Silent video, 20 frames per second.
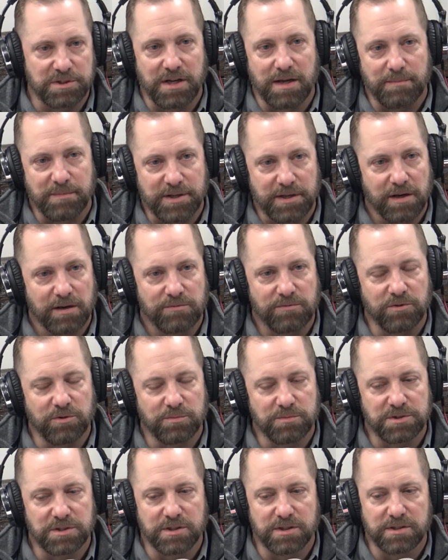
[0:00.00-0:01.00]
and MDF
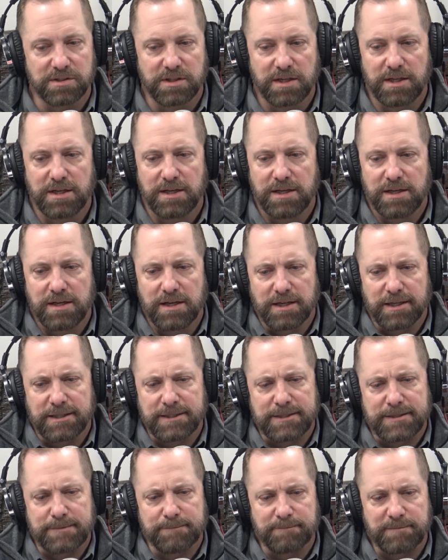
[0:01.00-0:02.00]
rooms is
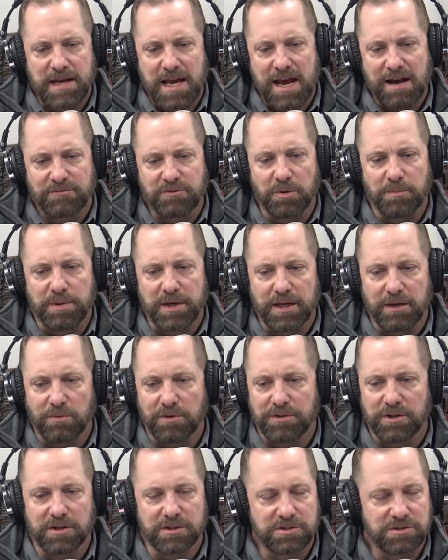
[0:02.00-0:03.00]
they have to be
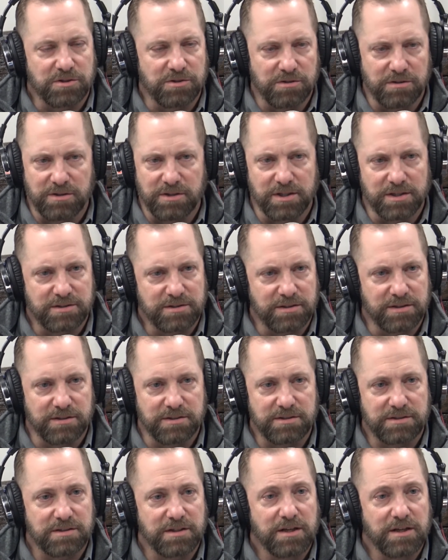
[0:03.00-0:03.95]
within a certain distance.